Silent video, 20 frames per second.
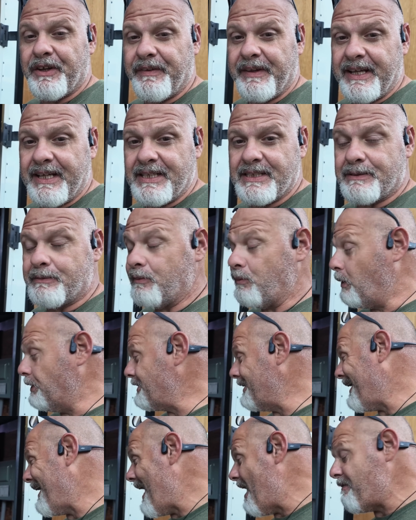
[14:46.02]
it on these,
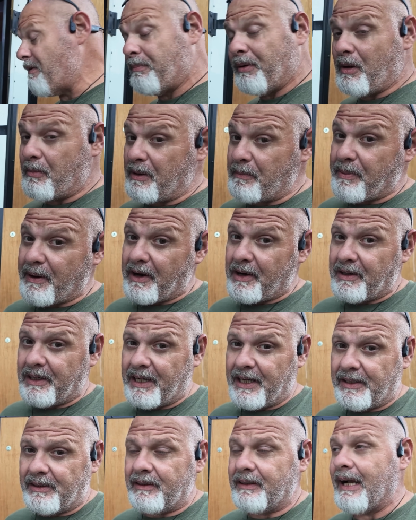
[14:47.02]
which I haven't put them in
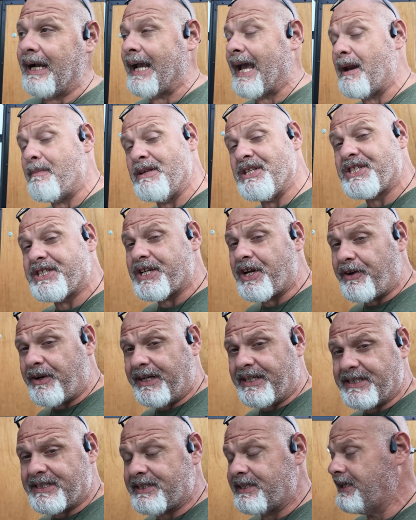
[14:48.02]
parallel. I got them in
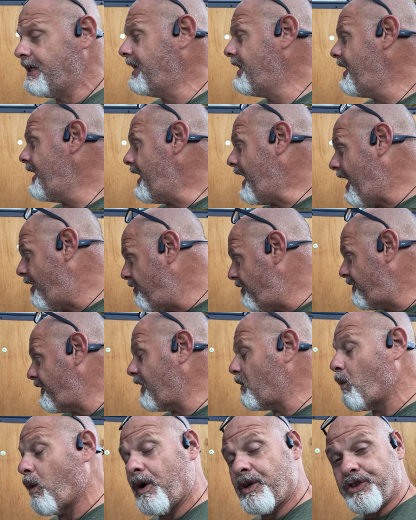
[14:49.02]
series.
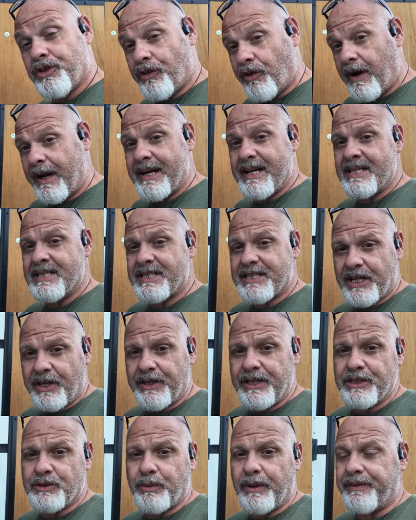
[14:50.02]
Everything works great in
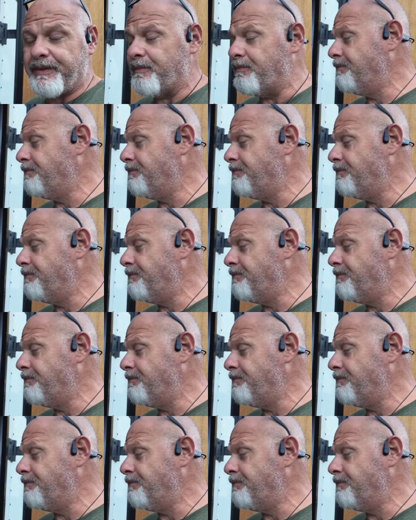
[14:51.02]
series with